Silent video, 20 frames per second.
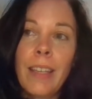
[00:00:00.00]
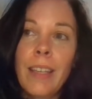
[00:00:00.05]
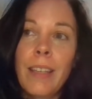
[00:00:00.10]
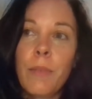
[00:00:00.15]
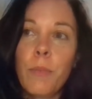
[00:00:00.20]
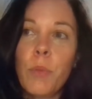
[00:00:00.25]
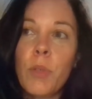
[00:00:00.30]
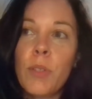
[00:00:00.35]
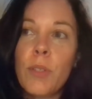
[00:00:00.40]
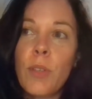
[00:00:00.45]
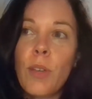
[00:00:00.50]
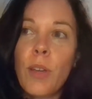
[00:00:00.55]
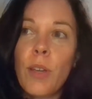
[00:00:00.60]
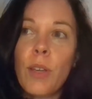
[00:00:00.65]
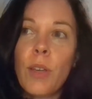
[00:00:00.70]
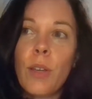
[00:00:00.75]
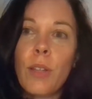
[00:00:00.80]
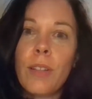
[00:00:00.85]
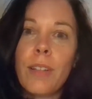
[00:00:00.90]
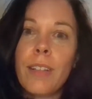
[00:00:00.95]
what's
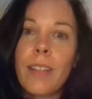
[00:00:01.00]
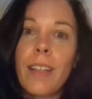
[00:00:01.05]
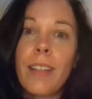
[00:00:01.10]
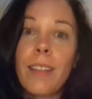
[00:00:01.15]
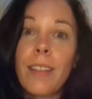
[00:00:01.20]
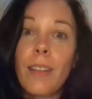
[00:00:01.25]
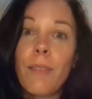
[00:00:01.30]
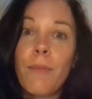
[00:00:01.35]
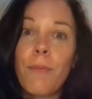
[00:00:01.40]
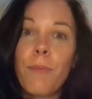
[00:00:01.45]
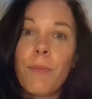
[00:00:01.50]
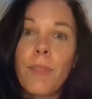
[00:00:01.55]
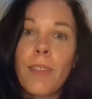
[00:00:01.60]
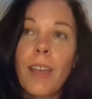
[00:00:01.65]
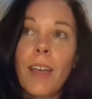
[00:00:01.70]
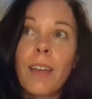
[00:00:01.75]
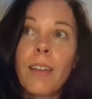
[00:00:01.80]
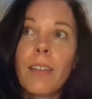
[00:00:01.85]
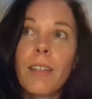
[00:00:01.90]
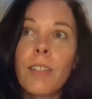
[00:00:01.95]
going on, the
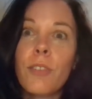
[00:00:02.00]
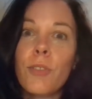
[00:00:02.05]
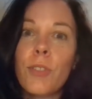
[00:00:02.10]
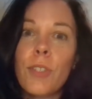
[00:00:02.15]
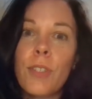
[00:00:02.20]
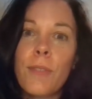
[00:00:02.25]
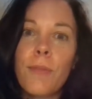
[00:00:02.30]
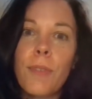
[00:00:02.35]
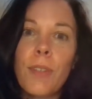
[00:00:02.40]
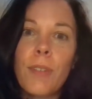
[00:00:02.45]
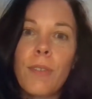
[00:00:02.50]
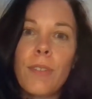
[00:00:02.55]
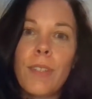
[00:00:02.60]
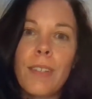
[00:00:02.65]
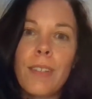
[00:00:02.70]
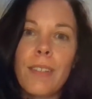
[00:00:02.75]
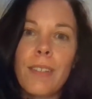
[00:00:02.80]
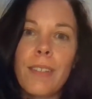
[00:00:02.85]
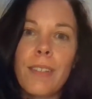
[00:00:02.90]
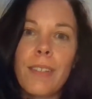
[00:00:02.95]
unconscious
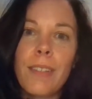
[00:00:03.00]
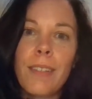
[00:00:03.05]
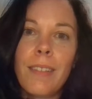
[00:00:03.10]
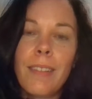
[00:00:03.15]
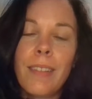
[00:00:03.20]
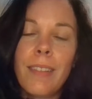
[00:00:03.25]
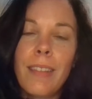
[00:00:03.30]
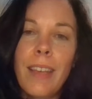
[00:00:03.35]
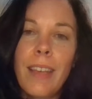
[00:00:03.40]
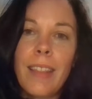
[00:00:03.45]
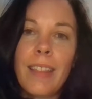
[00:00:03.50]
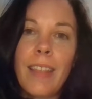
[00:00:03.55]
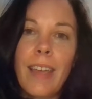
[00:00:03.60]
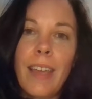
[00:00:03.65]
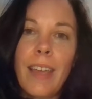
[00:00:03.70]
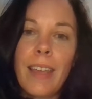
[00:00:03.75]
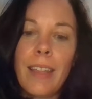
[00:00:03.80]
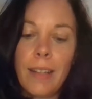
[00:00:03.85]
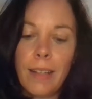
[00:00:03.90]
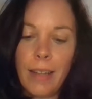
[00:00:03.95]
filters that are
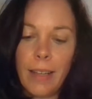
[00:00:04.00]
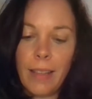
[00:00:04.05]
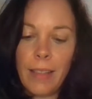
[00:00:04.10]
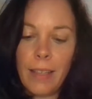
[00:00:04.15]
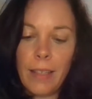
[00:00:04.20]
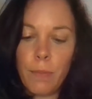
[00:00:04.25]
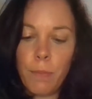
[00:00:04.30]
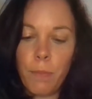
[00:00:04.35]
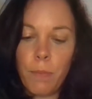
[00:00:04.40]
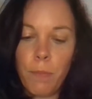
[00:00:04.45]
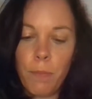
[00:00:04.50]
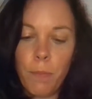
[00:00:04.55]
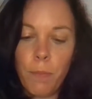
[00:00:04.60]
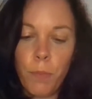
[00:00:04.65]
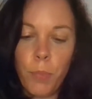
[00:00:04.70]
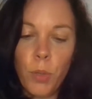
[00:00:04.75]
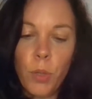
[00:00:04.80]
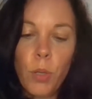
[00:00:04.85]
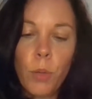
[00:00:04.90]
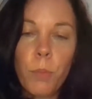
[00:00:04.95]
there, like this
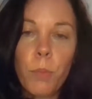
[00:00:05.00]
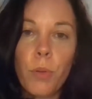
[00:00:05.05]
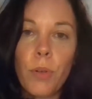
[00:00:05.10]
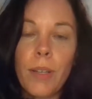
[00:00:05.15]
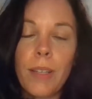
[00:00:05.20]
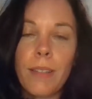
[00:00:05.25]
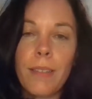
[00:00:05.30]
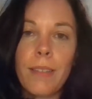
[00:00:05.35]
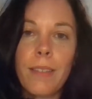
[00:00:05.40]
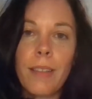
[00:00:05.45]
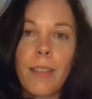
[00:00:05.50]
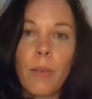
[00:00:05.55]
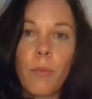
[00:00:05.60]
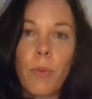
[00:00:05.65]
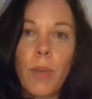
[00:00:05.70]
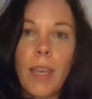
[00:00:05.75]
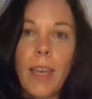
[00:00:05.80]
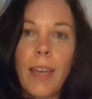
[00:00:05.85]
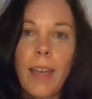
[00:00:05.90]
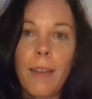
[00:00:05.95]
blueprint that
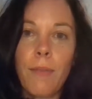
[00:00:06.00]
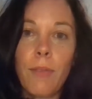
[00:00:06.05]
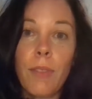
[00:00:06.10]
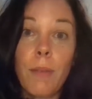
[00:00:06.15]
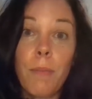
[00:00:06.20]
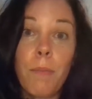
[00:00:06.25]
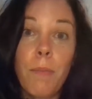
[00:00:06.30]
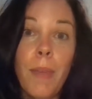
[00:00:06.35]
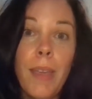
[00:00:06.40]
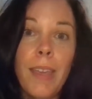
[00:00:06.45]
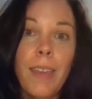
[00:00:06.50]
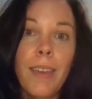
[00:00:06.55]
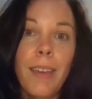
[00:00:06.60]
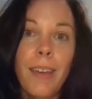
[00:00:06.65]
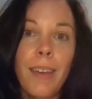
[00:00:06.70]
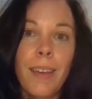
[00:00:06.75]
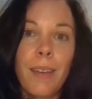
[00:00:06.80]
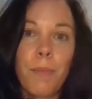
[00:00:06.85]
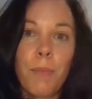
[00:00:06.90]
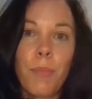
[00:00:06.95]
we have that
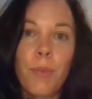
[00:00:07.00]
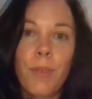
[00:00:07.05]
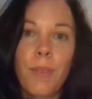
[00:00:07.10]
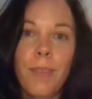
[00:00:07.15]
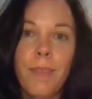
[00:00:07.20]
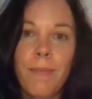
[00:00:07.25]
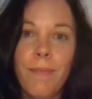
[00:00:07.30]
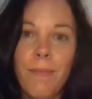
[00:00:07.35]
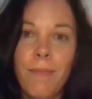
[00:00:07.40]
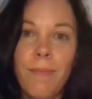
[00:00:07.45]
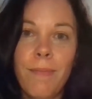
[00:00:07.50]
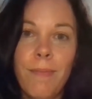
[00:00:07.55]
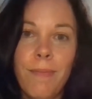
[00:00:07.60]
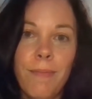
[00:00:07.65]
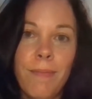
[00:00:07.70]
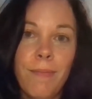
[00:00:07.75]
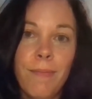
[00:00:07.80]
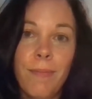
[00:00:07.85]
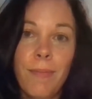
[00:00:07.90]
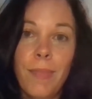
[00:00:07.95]
make up
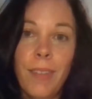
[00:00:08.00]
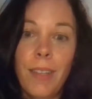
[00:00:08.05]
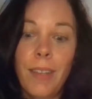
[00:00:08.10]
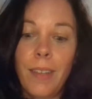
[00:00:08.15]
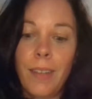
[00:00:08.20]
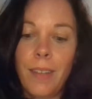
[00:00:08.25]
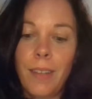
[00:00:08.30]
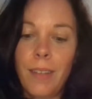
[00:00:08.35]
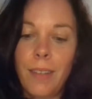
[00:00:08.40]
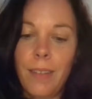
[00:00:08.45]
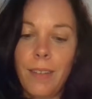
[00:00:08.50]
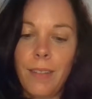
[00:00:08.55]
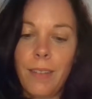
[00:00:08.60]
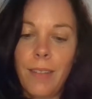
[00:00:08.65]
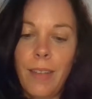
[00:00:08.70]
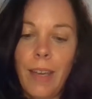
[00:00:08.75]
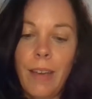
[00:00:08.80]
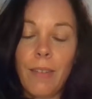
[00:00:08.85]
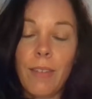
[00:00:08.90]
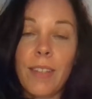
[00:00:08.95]

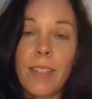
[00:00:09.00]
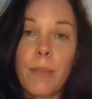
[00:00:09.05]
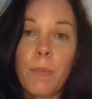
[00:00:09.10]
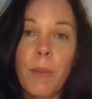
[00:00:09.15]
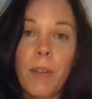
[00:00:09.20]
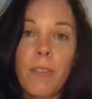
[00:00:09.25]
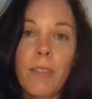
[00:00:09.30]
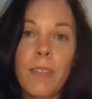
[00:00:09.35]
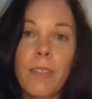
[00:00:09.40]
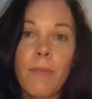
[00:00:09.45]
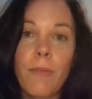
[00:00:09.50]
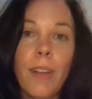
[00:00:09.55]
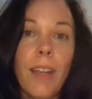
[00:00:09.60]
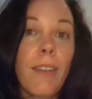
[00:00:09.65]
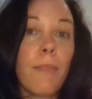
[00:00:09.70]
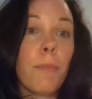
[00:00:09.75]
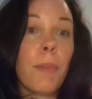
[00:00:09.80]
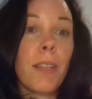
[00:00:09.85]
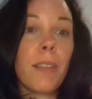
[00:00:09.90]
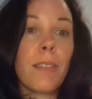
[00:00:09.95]
our experience of
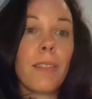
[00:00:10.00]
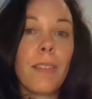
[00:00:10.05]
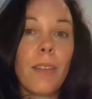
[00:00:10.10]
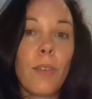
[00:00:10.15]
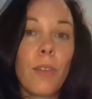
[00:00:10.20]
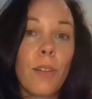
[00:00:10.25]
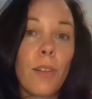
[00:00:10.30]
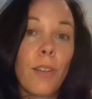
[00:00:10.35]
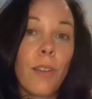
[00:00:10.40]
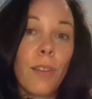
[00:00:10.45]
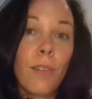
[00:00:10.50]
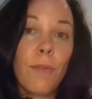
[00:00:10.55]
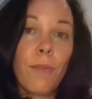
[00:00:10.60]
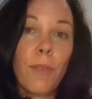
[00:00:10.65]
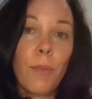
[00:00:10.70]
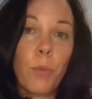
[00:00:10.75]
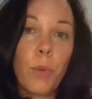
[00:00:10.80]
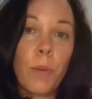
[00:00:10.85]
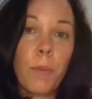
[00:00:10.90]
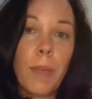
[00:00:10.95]
life, because a lot of
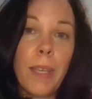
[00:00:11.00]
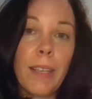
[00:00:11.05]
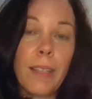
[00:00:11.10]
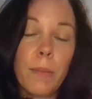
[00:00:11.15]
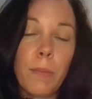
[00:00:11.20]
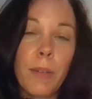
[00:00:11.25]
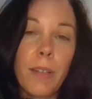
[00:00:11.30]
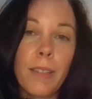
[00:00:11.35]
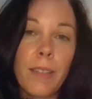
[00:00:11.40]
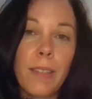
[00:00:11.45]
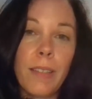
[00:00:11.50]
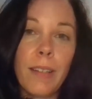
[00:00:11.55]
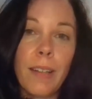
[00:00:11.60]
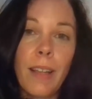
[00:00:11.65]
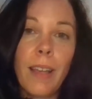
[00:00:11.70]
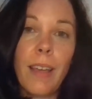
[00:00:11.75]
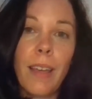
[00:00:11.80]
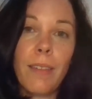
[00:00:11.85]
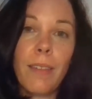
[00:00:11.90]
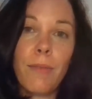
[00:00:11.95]
what we experience in
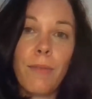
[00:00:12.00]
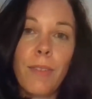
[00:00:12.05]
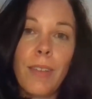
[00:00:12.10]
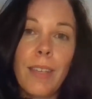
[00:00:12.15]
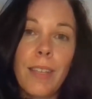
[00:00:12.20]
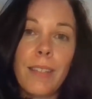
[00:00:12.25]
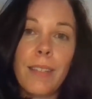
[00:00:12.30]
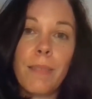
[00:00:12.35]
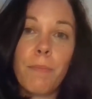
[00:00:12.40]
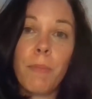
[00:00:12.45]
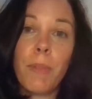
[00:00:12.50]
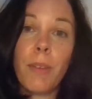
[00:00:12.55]
life is